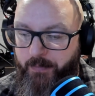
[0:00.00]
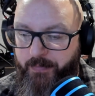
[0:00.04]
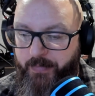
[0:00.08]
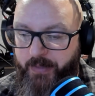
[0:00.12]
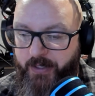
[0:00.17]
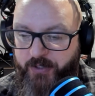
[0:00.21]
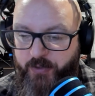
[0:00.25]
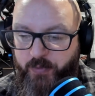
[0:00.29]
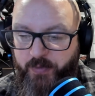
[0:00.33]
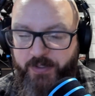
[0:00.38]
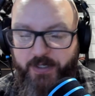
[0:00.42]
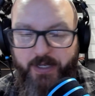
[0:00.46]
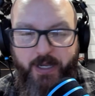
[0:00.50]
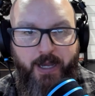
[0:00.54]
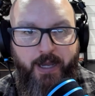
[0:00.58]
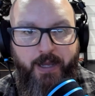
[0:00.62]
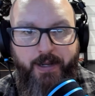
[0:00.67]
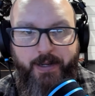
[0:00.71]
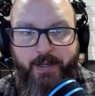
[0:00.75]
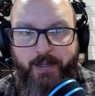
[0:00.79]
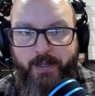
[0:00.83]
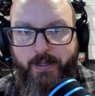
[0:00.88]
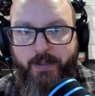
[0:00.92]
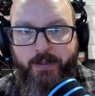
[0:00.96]
This was
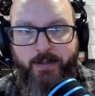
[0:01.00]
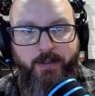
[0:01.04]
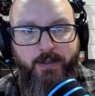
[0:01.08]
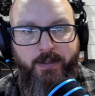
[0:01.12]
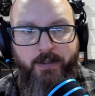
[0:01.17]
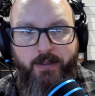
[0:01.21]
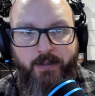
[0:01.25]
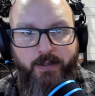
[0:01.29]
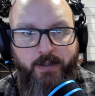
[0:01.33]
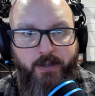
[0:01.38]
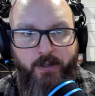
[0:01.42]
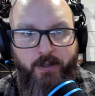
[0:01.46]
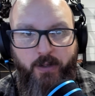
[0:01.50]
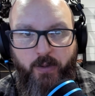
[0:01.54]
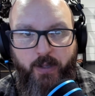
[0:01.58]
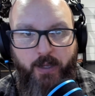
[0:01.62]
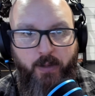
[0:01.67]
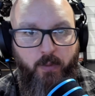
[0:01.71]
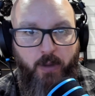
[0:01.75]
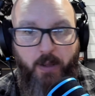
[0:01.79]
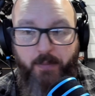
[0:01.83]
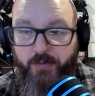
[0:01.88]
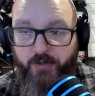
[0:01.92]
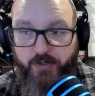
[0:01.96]
not a, hey,
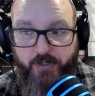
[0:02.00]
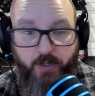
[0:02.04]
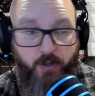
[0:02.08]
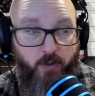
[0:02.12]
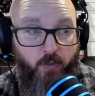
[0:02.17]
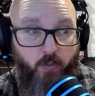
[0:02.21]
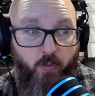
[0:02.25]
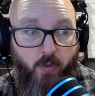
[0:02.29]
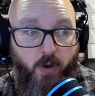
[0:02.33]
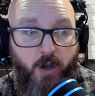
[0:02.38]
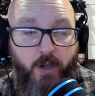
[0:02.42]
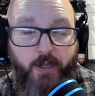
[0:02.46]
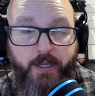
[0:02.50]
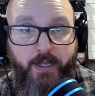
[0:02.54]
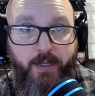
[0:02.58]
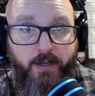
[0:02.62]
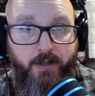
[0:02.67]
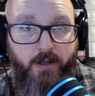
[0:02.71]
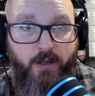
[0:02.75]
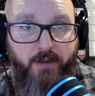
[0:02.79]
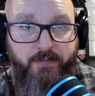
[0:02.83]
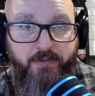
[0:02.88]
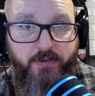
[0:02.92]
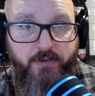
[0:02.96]
I'm just going to walk in
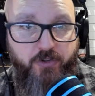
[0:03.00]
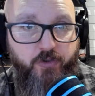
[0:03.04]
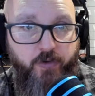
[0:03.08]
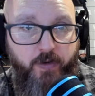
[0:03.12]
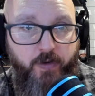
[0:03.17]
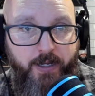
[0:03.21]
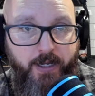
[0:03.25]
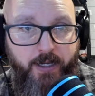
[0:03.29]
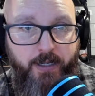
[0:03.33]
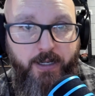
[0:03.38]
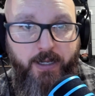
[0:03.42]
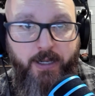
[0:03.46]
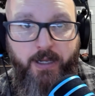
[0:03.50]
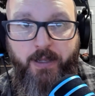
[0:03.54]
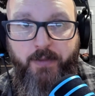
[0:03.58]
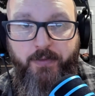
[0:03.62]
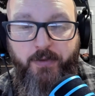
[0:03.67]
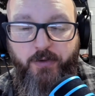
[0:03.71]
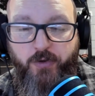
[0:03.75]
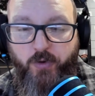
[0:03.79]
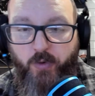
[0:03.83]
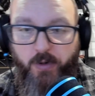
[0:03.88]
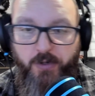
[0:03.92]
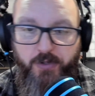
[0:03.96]
off the street and
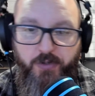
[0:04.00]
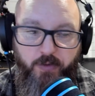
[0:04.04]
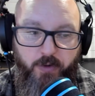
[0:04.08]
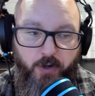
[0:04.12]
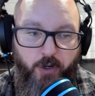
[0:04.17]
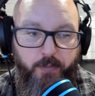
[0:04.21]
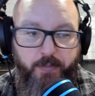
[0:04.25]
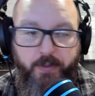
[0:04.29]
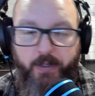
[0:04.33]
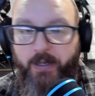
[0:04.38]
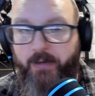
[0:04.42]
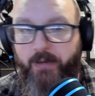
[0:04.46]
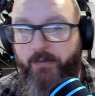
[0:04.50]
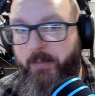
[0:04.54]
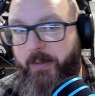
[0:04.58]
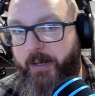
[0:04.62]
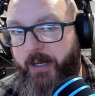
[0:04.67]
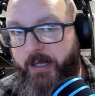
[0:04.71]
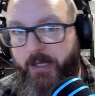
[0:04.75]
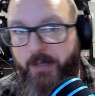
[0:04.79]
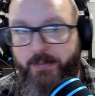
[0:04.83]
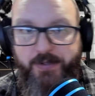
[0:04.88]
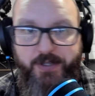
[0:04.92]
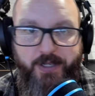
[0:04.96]
the doors are open, everybody
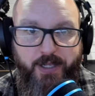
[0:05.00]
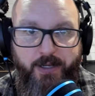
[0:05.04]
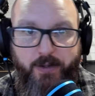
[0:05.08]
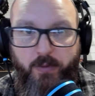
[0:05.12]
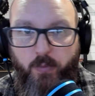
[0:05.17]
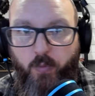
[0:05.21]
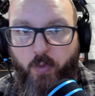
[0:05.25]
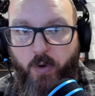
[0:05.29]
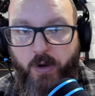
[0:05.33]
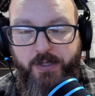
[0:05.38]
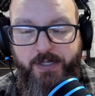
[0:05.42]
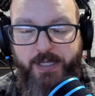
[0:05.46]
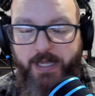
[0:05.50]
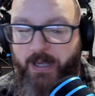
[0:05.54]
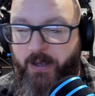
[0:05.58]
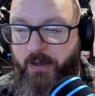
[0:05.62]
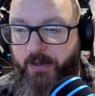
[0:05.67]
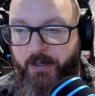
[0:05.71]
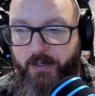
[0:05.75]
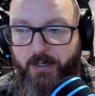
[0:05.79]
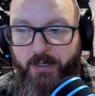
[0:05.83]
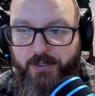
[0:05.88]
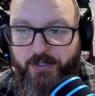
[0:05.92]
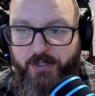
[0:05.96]
comes in and works
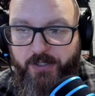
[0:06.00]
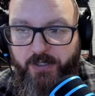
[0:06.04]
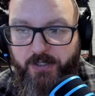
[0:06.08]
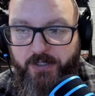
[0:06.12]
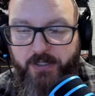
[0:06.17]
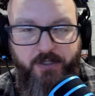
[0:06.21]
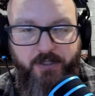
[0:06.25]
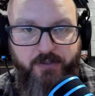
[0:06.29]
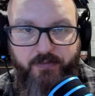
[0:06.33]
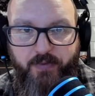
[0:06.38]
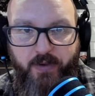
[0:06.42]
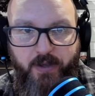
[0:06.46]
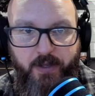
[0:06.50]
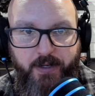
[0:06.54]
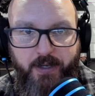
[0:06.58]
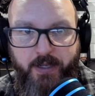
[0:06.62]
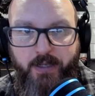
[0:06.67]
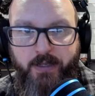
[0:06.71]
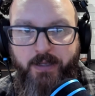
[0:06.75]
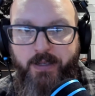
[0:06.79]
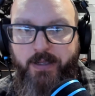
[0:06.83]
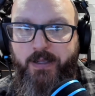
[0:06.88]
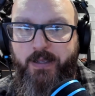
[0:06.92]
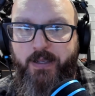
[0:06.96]
out, and it's just this fun,
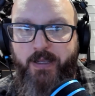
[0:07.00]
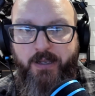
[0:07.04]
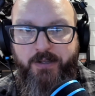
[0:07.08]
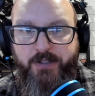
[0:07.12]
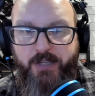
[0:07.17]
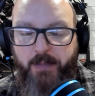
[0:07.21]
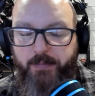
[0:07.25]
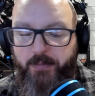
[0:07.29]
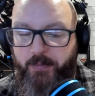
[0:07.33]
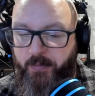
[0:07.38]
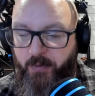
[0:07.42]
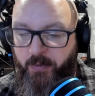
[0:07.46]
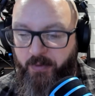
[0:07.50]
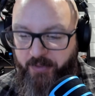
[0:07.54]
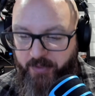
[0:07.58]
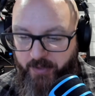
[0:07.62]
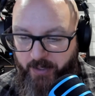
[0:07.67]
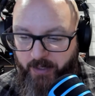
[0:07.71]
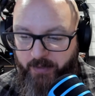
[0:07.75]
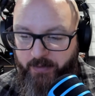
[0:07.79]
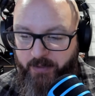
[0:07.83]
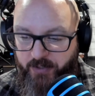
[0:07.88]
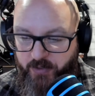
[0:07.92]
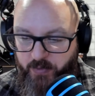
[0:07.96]
acceptable
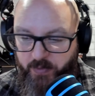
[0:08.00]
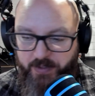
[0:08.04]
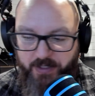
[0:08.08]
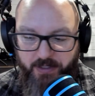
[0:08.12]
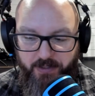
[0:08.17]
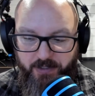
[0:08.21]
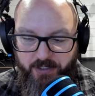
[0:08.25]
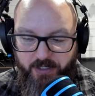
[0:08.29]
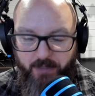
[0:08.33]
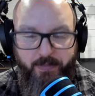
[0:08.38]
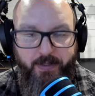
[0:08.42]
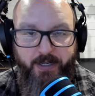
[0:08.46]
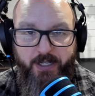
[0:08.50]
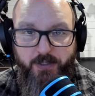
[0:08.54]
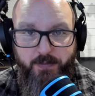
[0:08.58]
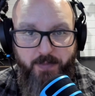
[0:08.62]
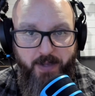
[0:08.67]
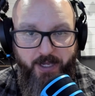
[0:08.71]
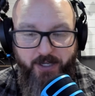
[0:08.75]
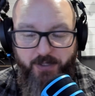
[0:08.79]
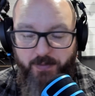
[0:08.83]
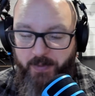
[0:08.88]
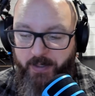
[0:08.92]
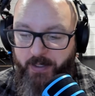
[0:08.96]
thing. This was in somebody's
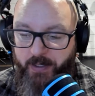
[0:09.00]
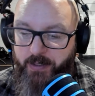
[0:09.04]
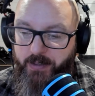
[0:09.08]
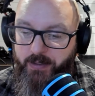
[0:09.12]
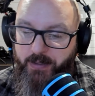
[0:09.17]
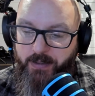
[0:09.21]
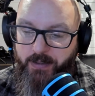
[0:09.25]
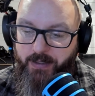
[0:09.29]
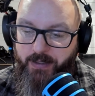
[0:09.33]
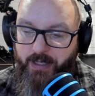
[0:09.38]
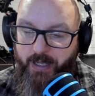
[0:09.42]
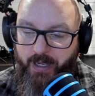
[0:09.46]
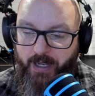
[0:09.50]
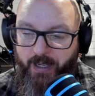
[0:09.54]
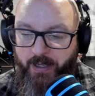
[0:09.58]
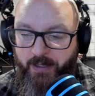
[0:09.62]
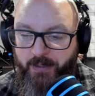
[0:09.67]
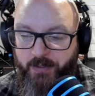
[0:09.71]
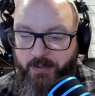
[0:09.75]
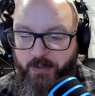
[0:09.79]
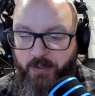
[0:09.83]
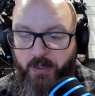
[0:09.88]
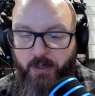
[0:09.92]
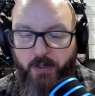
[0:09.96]
basement,
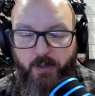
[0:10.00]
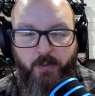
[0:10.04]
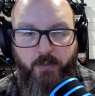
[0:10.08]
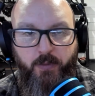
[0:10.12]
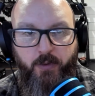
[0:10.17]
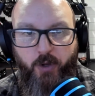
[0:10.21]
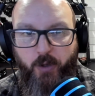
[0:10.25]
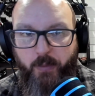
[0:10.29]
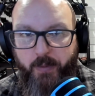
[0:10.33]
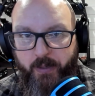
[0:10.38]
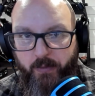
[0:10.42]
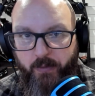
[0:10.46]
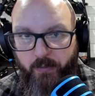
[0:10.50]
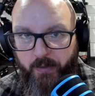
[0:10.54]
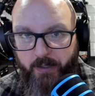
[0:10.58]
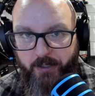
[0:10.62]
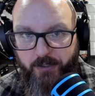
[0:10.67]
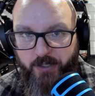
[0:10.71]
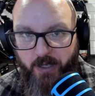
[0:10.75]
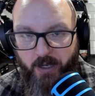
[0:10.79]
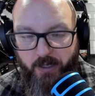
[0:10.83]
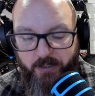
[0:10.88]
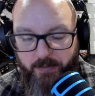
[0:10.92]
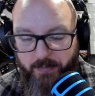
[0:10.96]
and nobody really
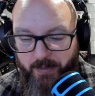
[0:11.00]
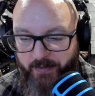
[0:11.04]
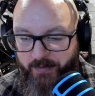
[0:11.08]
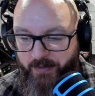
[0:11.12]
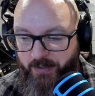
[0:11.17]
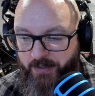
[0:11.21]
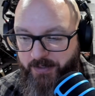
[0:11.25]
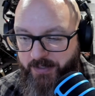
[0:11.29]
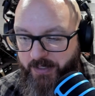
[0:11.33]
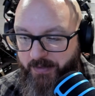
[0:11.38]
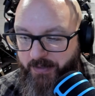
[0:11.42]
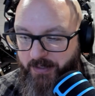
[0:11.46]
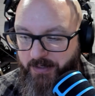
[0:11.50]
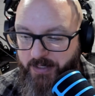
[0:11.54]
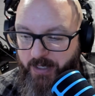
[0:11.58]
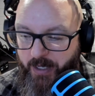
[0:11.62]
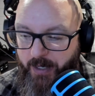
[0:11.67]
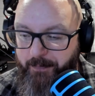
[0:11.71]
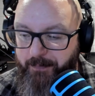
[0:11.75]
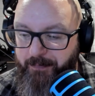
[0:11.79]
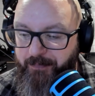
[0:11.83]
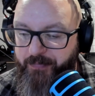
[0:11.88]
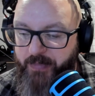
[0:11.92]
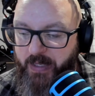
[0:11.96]
talked about this at the
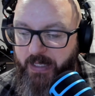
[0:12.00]
time.